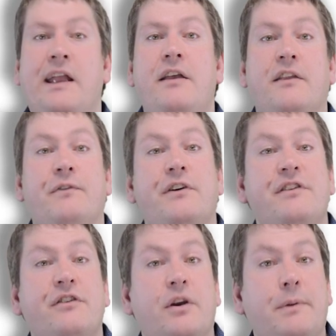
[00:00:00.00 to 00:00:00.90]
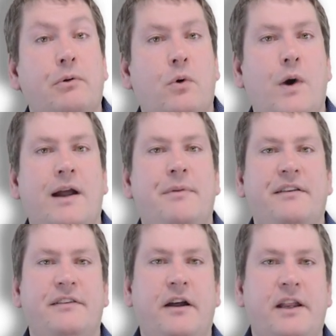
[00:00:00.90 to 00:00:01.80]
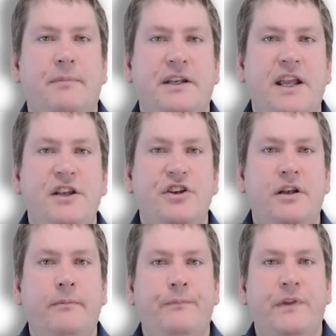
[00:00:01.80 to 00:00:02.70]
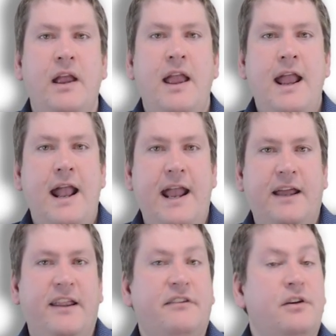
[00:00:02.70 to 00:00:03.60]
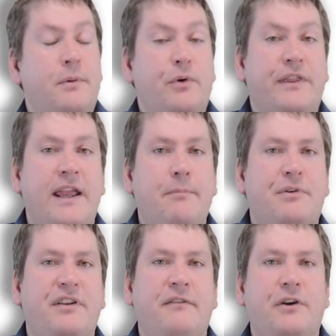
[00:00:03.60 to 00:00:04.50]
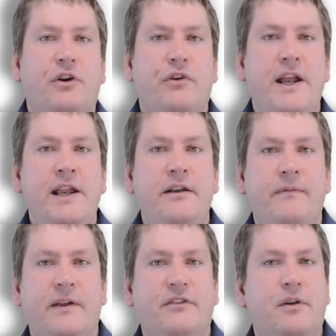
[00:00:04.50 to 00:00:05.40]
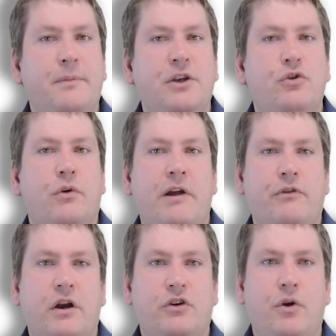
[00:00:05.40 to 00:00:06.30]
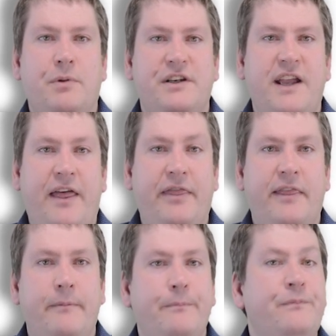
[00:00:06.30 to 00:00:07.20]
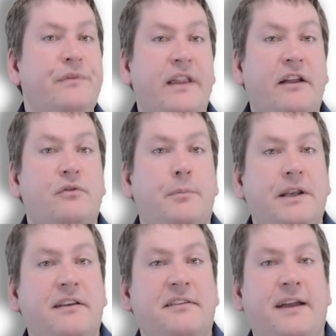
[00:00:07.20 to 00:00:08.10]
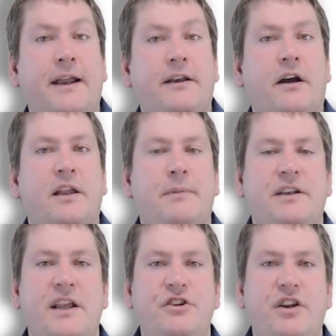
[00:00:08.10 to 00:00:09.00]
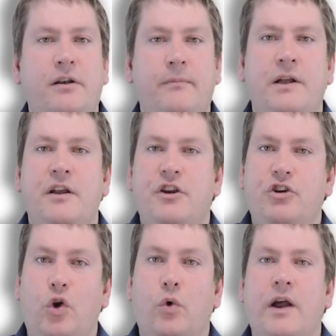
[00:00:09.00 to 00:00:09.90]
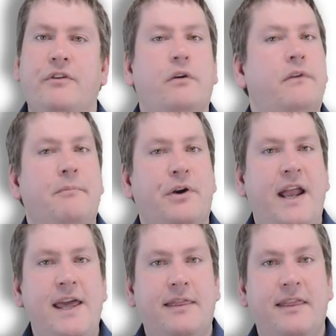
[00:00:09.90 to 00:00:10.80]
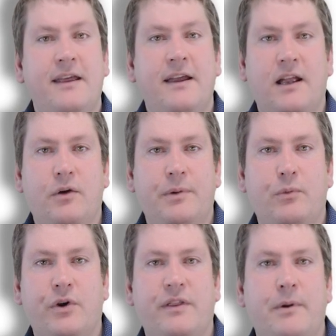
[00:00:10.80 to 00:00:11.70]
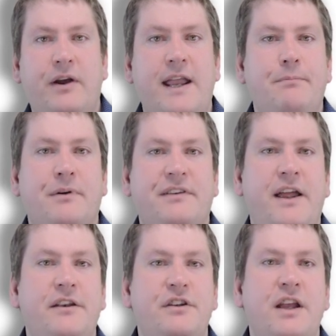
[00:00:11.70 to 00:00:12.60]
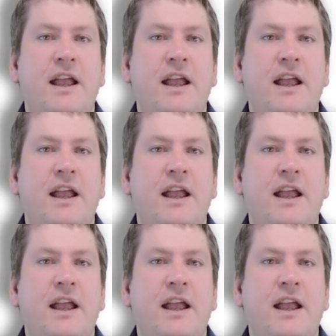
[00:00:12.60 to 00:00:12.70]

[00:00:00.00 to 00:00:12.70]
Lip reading: The first is going to be requirements documentation, and that's going to be worth 8% of your grade. That's going to be due around October 10th. Next will be design documentation, due around November 8th, and will be worth about 8%.